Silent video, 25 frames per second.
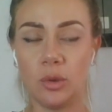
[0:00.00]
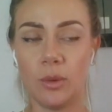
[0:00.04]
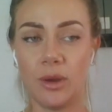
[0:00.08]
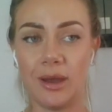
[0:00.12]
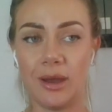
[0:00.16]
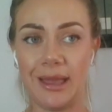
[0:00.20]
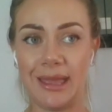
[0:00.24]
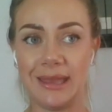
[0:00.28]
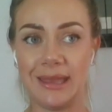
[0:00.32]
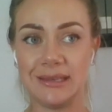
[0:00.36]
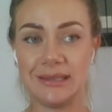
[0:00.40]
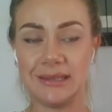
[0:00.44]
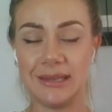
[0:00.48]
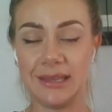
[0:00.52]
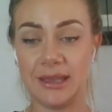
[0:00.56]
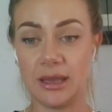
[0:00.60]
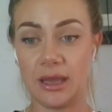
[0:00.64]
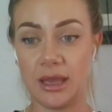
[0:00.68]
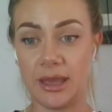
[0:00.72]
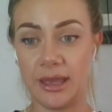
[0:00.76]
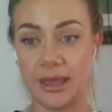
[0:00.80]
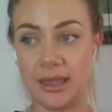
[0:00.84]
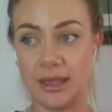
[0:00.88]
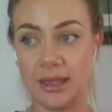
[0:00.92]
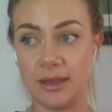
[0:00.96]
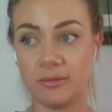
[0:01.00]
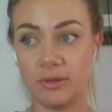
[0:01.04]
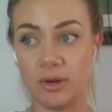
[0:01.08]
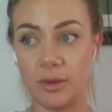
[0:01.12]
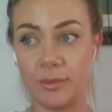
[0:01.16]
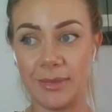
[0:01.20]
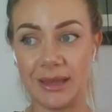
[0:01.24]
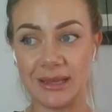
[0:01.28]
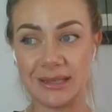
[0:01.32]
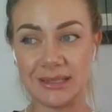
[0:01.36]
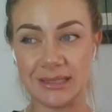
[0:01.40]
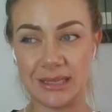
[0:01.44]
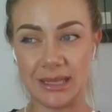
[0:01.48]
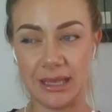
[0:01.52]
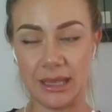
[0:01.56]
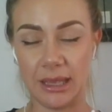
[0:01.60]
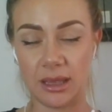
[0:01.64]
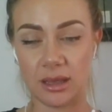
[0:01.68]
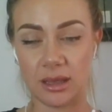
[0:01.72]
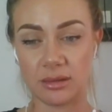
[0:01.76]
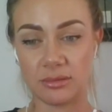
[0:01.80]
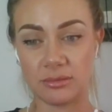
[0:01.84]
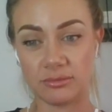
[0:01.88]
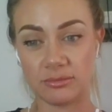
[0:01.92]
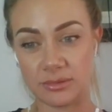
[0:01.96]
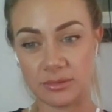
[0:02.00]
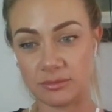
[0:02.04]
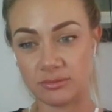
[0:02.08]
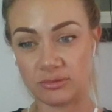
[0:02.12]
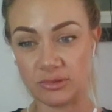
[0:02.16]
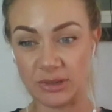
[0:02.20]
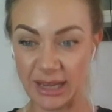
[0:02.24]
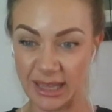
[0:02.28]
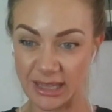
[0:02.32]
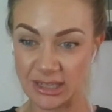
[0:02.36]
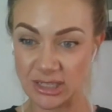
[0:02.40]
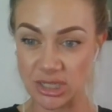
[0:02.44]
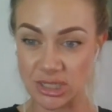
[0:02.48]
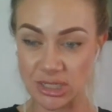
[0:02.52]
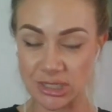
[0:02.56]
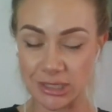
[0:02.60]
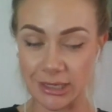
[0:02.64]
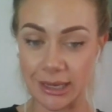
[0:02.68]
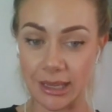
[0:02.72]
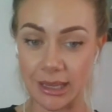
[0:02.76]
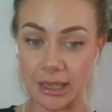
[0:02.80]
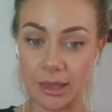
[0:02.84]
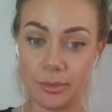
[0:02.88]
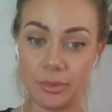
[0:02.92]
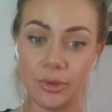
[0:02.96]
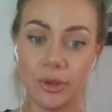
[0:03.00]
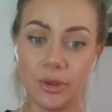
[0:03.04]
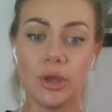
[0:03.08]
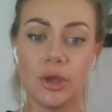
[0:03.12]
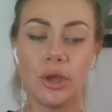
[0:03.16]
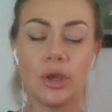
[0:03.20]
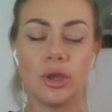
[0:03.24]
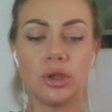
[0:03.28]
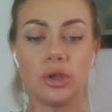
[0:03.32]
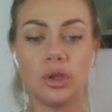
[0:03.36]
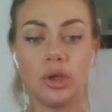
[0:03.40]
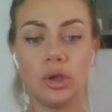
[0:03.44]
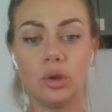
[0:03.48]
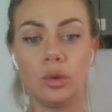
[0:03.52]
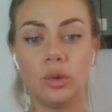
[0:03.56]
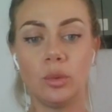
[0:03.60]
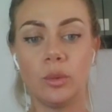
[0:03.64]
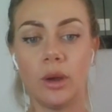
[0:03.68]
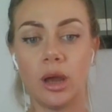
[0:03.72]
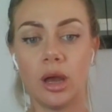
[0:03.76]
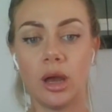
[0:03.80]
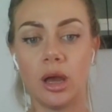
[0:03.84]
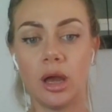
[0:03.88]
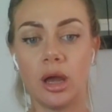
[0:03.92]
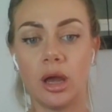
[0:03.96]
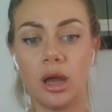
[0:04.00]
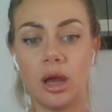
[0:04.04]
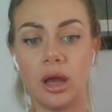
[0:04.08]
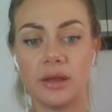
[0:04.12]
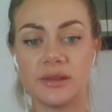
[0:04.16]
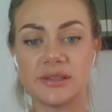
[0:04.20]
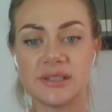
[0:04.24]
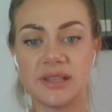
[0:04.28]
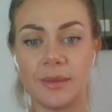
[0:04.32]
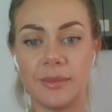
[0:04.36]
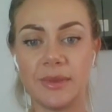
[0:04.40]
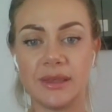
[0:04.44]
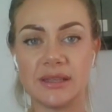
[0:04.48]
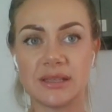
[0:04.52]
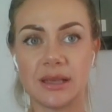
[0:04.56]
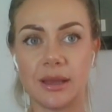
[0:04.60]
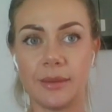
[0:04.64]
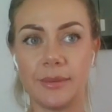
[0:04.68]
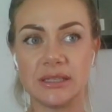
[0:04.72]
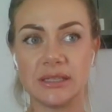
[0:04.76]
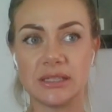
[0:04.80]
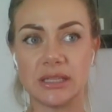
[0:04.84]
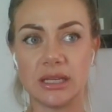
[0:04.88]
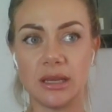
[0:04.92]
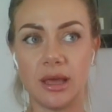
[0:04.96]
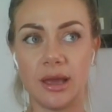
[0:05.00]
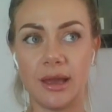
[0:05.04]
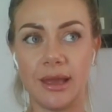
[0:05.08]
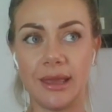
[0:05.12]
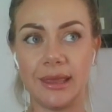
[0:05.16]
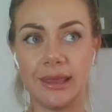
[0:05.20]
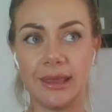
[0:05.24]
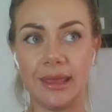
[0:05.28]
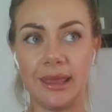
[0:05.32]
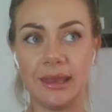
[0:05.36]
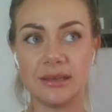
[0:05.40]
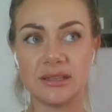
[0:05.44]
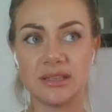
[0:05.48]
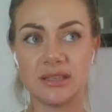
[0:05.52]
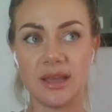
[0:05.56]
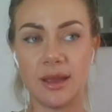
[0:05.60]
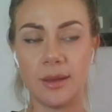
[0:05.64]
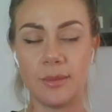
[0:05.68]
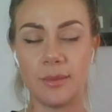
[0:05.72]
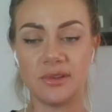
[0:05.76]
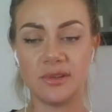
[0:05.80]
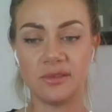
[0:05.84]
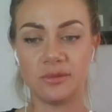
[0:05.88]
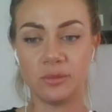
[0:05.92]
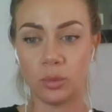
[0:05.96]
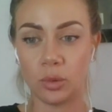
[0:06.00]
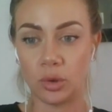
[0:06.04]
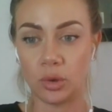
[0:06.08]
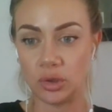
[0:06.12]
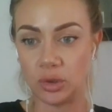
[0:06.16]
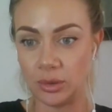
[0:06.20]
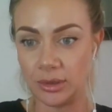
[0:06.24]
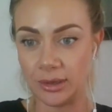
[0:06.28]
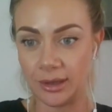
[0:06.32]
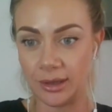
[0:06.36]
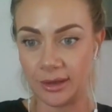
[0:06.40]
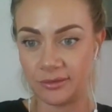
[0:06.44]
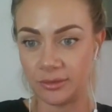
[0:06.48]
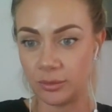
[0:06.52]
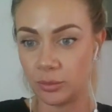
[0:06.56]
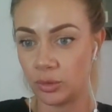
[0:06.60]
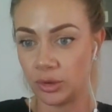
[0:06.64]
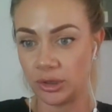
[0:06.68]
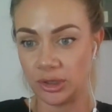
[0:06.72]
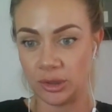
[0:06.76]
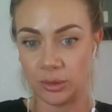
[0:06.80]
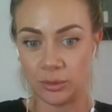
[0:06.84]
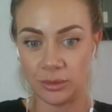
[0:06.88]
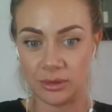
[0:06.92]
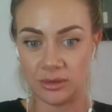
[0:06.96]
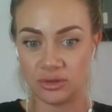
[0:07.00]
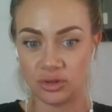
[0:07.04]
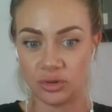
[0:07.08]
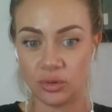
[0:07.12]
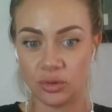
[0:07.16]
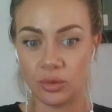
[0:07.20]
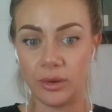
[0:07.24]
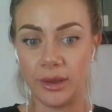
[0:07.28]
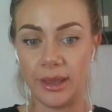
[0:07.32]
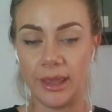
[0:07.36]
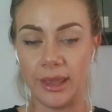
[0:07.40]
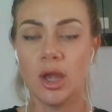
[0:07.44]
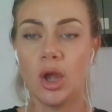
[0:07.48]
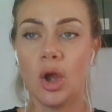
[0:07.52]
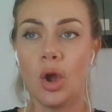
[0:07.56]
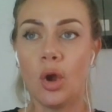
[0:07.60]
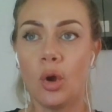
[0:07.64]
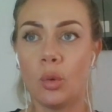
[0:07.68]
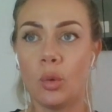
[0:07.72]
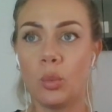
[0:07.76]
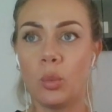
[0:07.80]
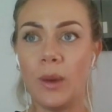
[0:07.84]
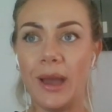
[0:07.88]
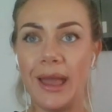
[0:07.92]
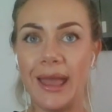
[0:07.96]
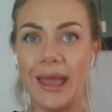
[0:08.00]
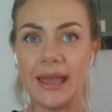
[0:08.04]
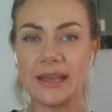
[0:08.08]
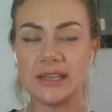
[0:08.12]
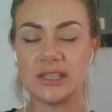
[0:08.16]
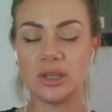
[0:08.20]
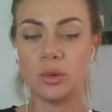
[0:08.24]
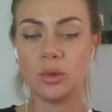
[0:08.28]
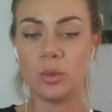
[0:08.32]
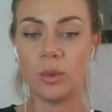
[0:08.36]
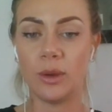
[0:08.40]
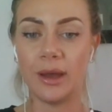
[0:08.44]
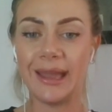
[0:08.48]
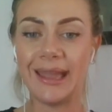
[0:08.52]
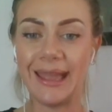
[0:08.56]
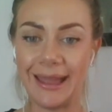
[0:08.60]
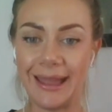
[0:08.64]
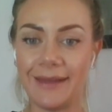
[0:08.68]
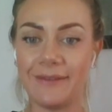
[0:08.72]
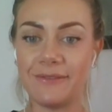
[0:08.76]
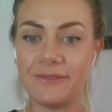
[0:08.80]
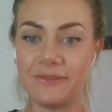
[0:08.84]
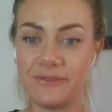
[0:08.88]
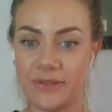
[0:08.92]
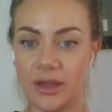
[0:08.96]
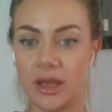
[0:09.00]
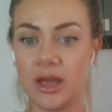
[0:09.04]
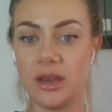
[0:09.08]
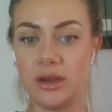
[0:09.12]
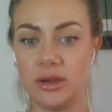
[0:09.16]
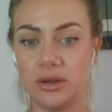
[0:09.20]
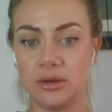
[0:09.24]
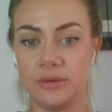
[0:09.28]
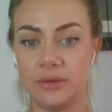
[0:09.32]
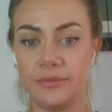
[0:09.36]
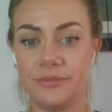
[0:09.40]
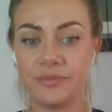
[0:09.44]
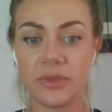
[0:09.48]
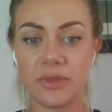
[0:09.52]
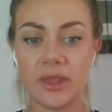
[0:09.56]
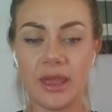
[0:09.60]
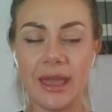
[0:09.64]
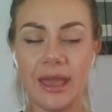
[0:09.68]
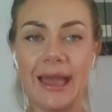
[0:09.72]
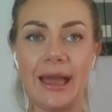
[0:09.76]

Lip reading: You are ending a romantic relationship. Something's coming to light in terms of what you love and what you enjoy. Where do I have fun?